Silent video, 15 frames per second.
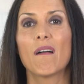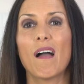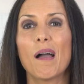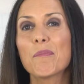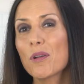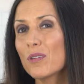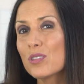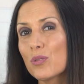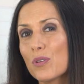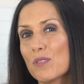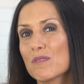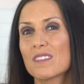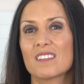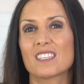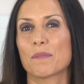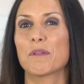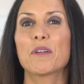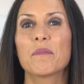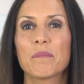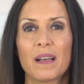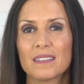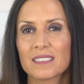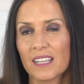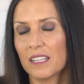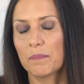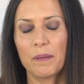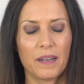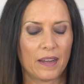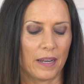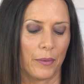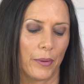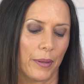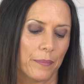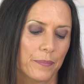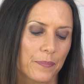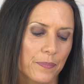I'm going to use the simmering basket, but anyway.